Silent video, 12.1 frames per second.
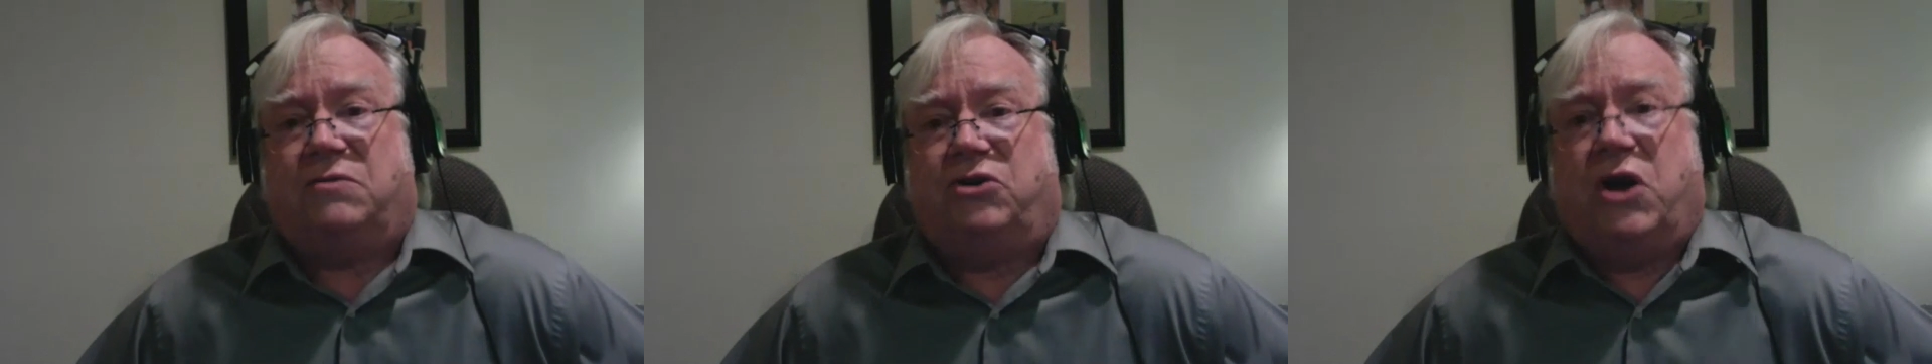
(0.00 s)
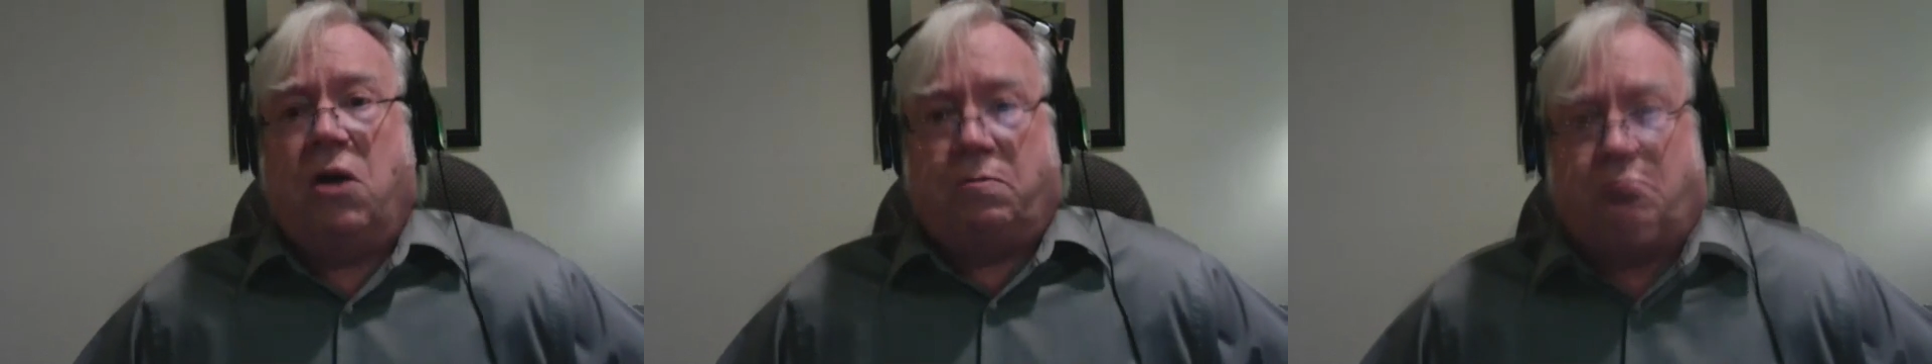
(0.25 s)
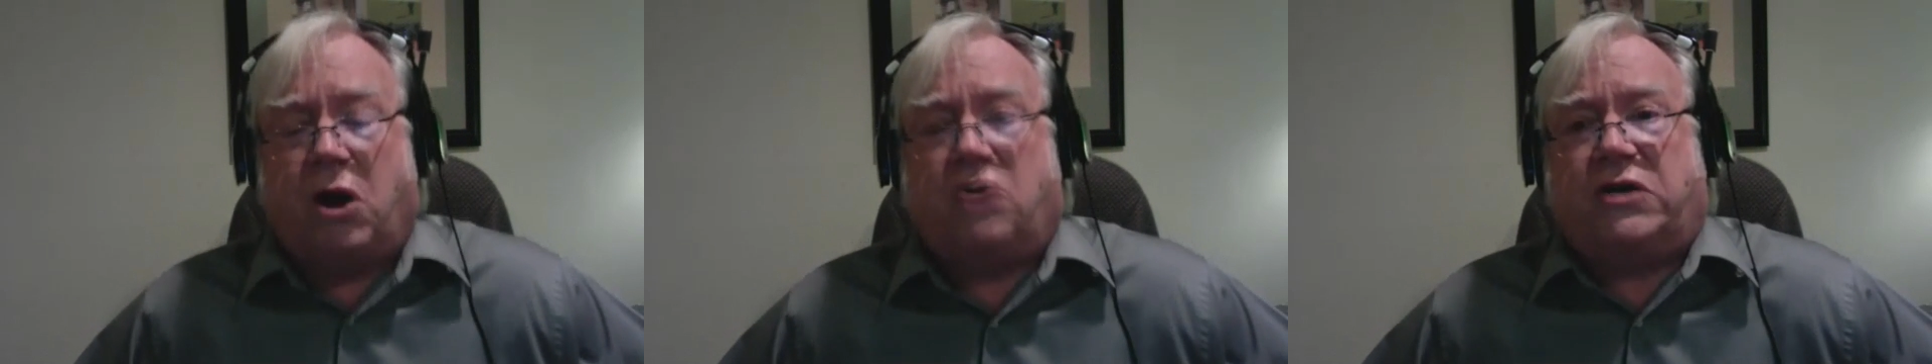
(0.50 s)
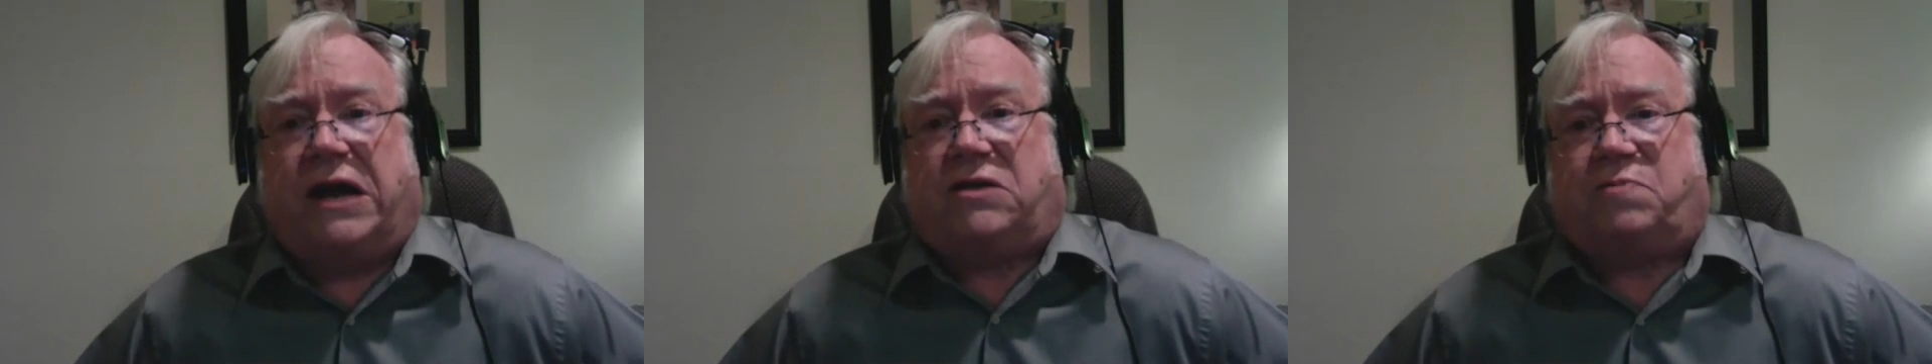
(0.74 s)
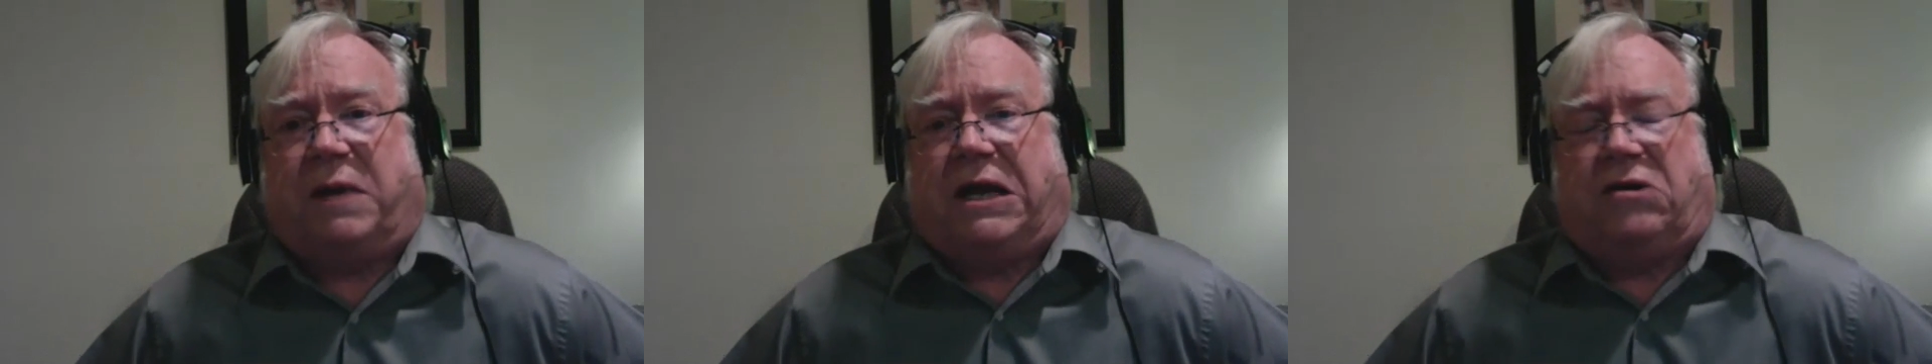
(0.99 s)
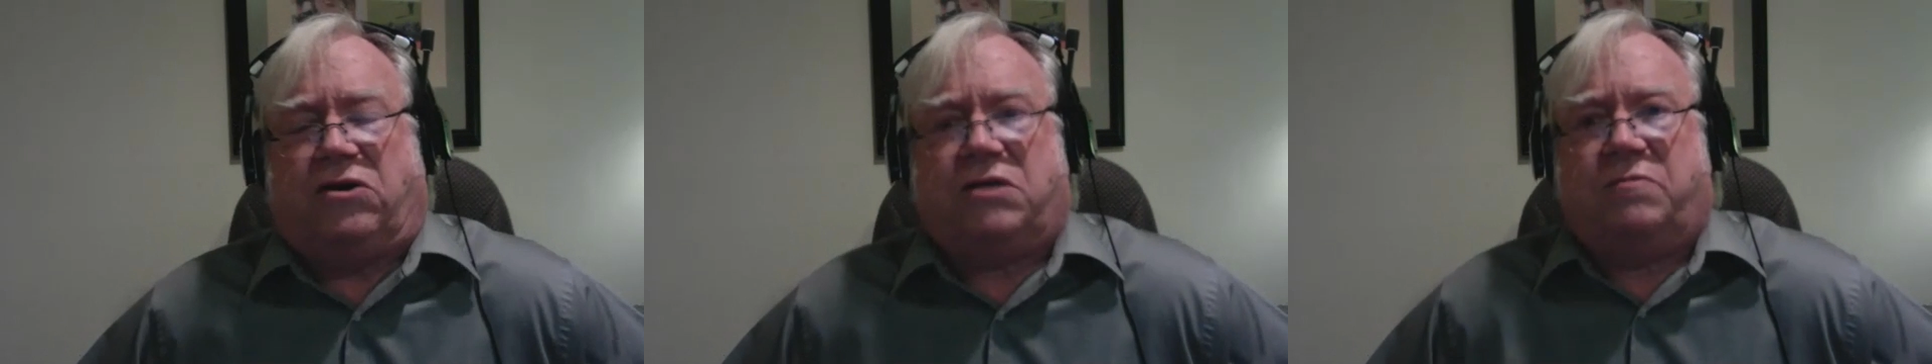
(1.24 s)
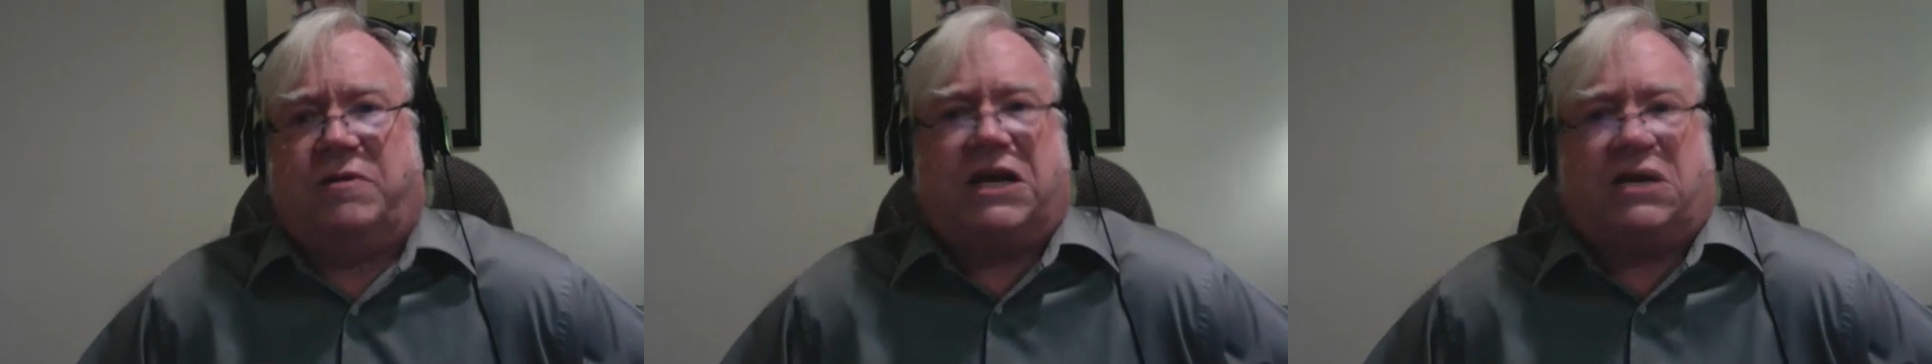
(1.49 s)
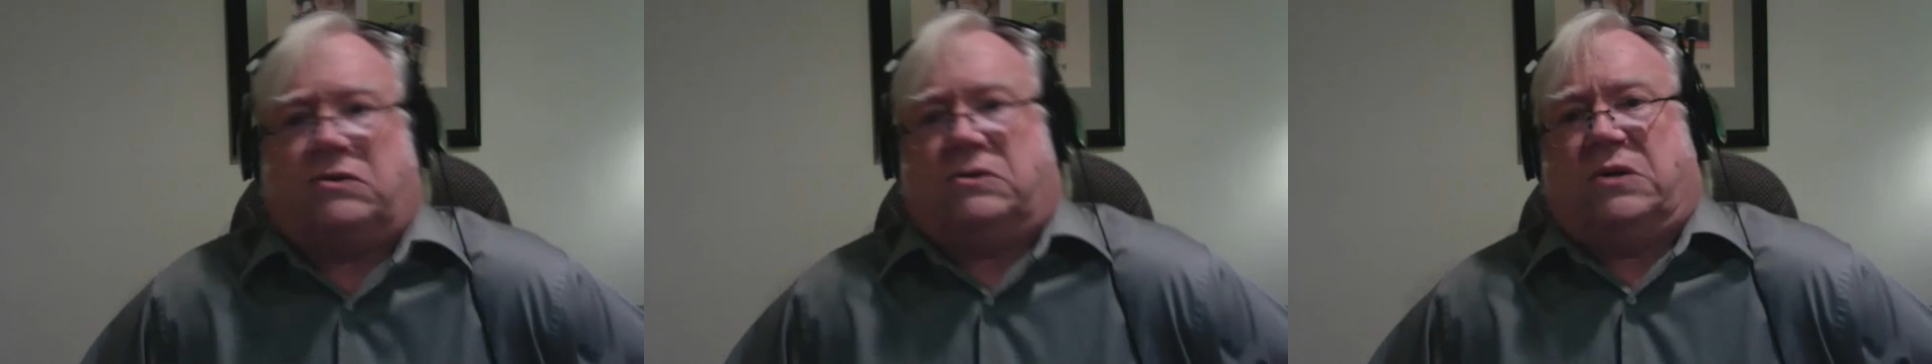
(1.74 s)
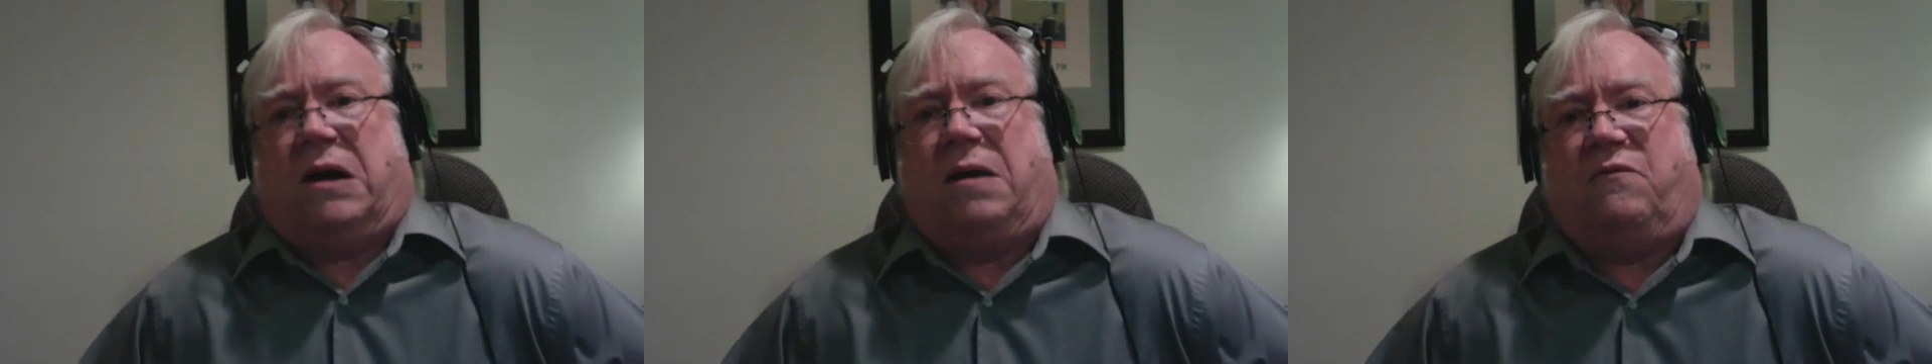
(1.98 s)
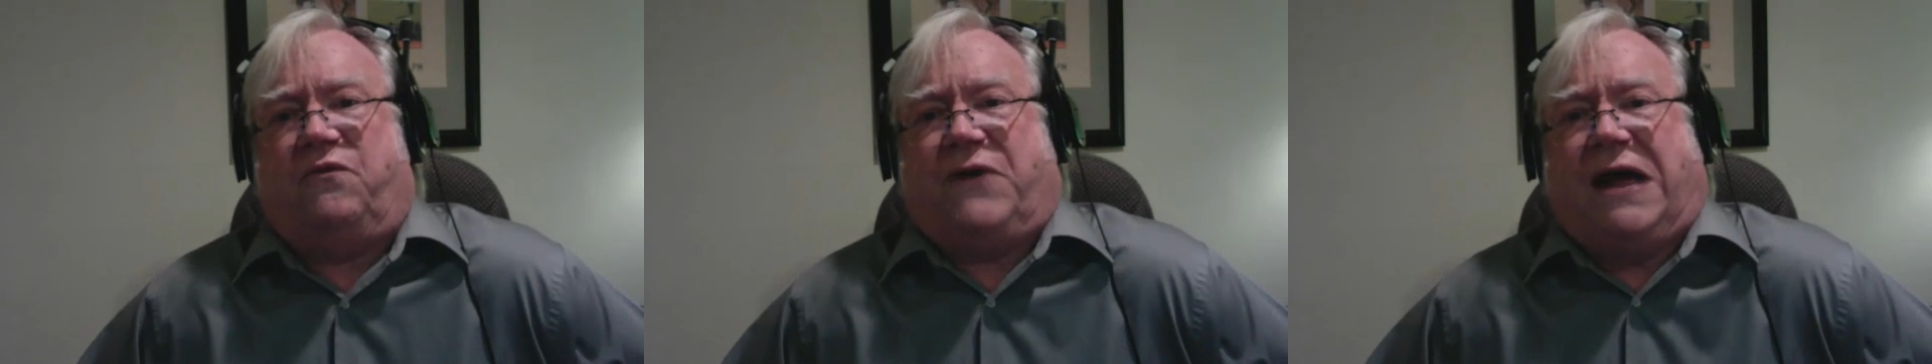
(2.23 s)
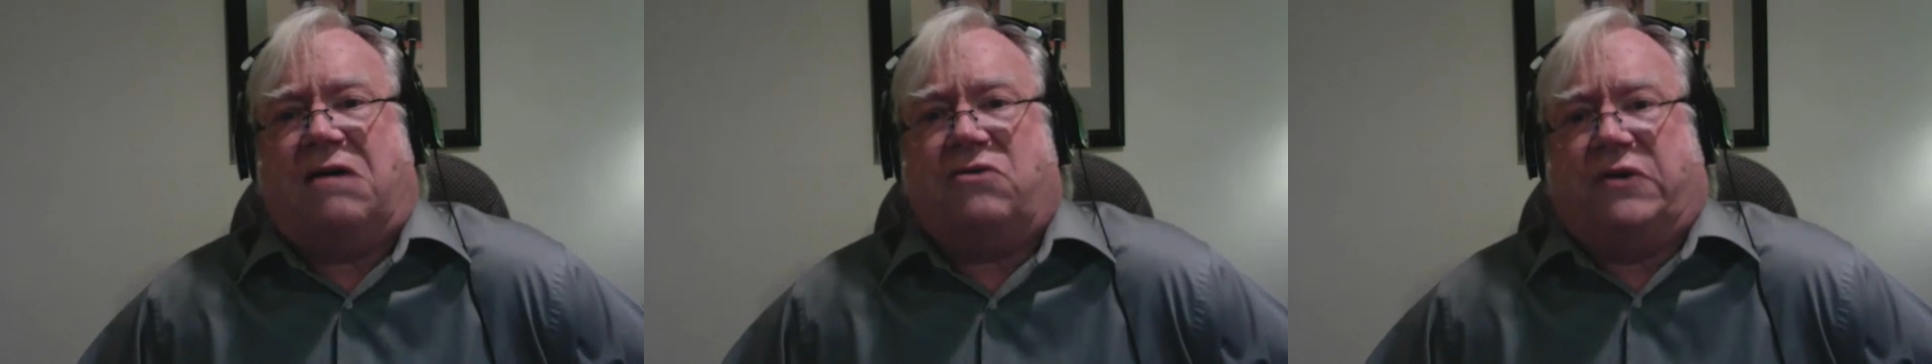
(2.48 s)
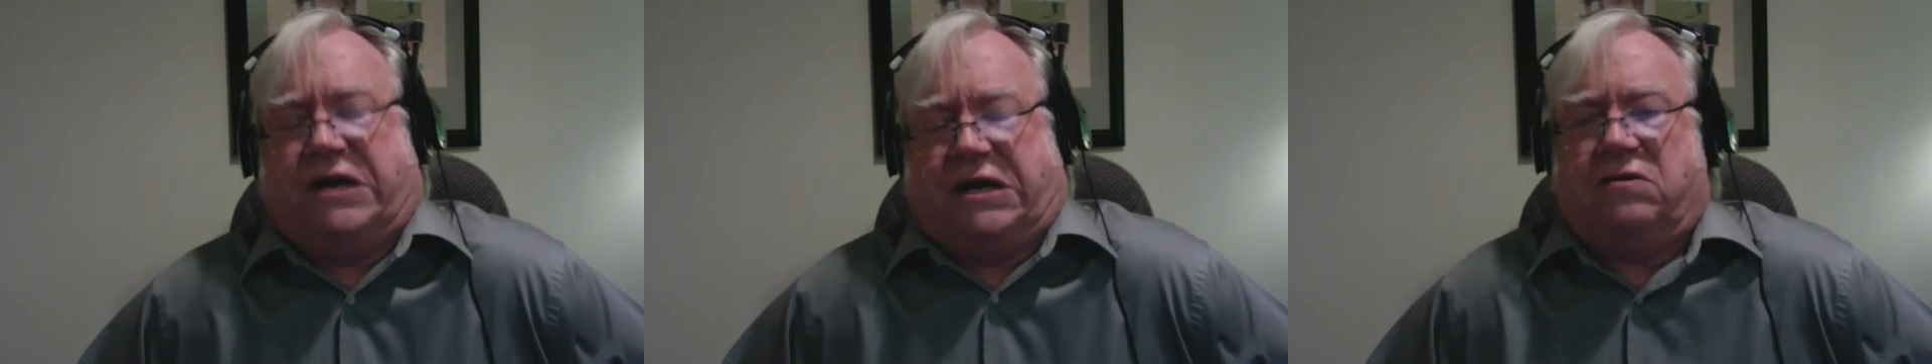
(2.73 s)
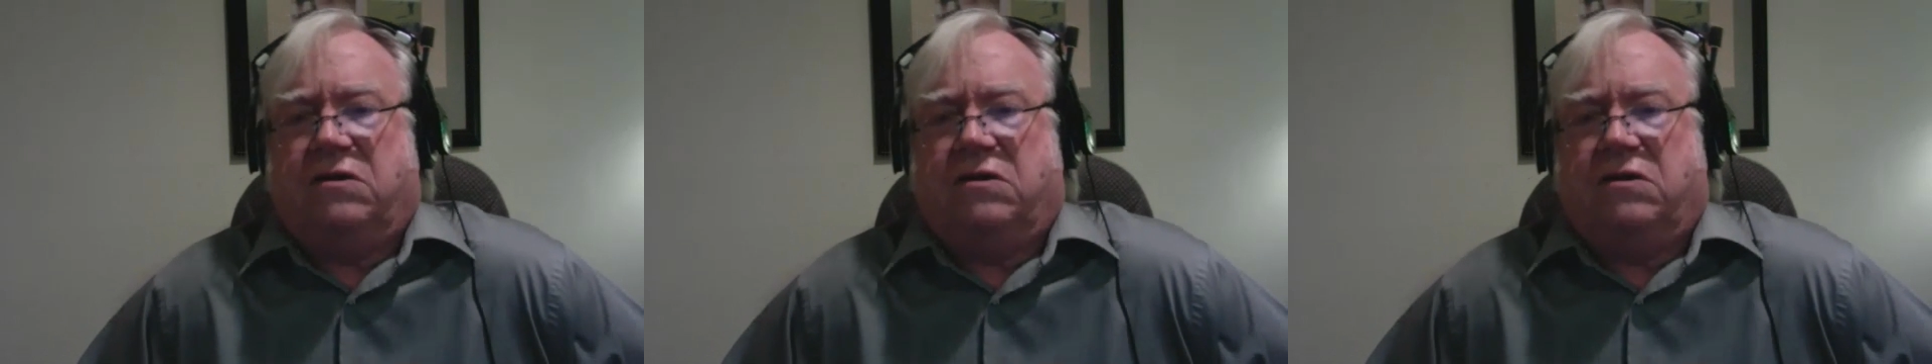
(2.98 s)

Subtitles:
No protest, Peter. To me, it's dumbfounding.